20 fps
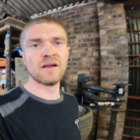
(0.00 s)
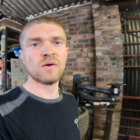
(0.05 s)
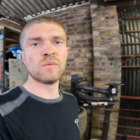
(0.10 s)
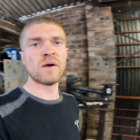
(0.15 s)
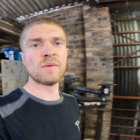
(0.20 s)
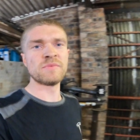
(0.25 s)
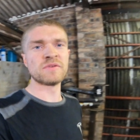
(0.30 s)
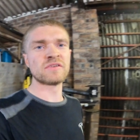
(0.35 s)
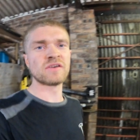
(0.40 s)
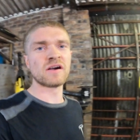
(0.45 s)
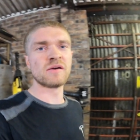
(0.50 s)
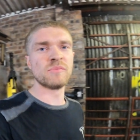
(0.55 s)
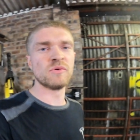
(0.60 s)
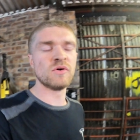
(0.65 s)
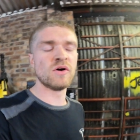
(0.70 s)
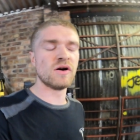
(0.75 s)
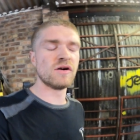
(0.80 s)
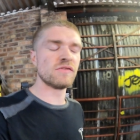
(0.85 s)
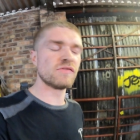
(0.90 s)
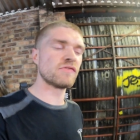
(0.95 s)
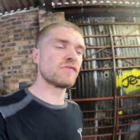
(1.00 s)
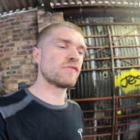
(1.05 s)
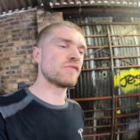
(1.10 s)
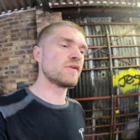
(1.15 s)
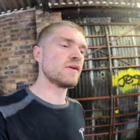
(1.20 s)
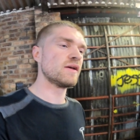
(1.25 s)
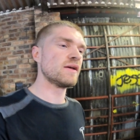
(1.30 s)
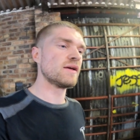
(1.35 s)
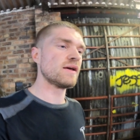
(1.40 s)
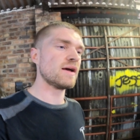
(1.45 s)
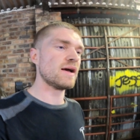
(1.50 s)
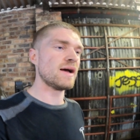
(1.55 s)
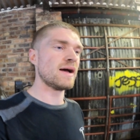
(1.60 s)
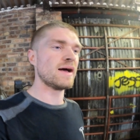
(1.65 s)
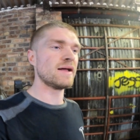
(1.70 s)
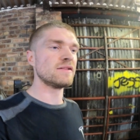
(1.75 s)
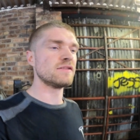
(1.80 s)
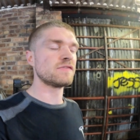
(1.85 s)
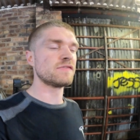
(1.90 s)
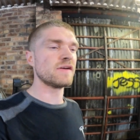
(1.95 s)
whip the turbo off
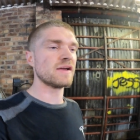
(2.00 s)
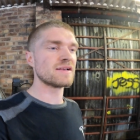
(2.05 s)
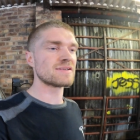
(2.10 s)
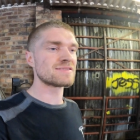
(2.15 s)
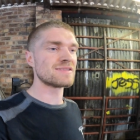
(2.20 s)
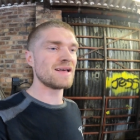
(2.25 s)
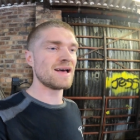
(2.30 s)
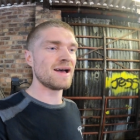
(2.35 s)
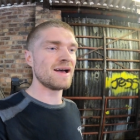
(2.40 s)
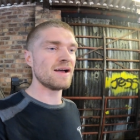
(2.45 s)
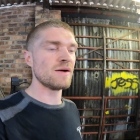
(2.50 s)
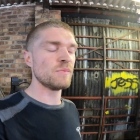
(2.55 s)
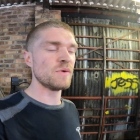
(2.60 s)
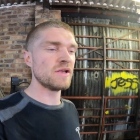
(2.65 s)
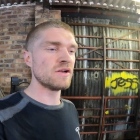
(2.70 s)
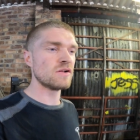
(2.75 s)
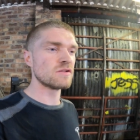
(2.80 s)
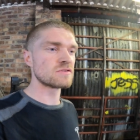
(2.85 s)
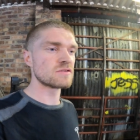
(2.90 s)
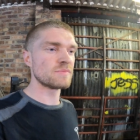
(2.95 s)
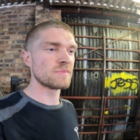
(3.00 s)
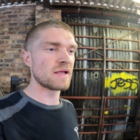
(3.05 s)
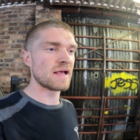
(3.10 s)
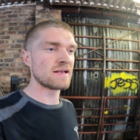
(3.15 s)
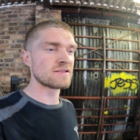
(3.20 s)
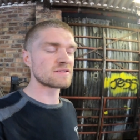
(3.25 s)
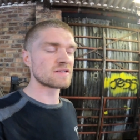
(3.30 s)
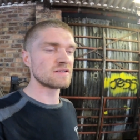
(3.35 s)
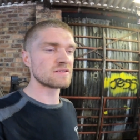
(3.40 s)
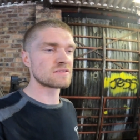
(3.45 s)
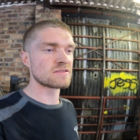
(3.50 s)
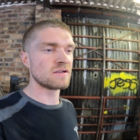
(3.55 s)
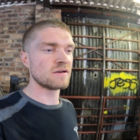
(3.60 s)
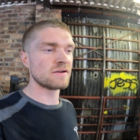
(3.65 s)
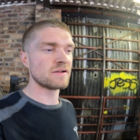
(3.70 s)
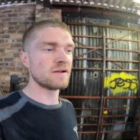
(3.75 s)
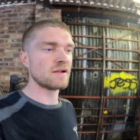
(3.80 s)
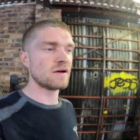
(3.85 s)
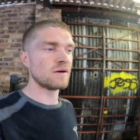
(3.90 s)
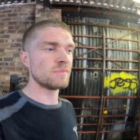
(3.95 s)
and fix that. I'm waiting on some gaskets
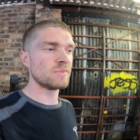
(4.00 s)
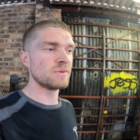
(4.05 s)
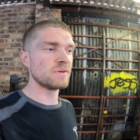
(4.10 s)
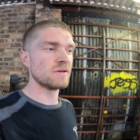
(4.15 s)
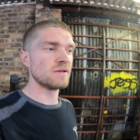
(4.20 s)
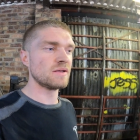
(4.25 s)
turning up.